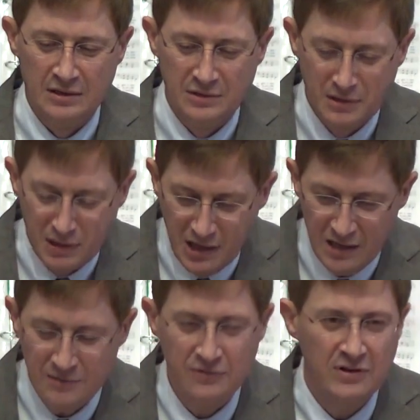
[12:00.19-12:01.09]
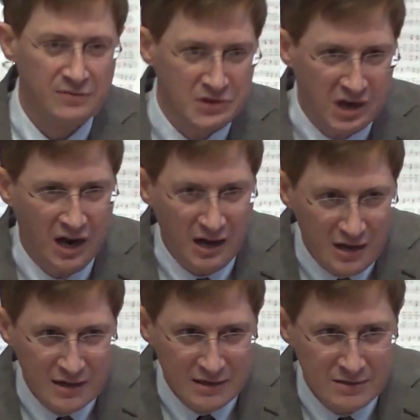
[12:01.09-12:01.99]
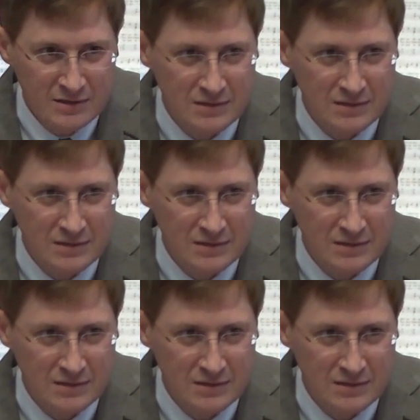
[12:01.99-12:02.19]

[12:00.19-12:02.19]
The love of God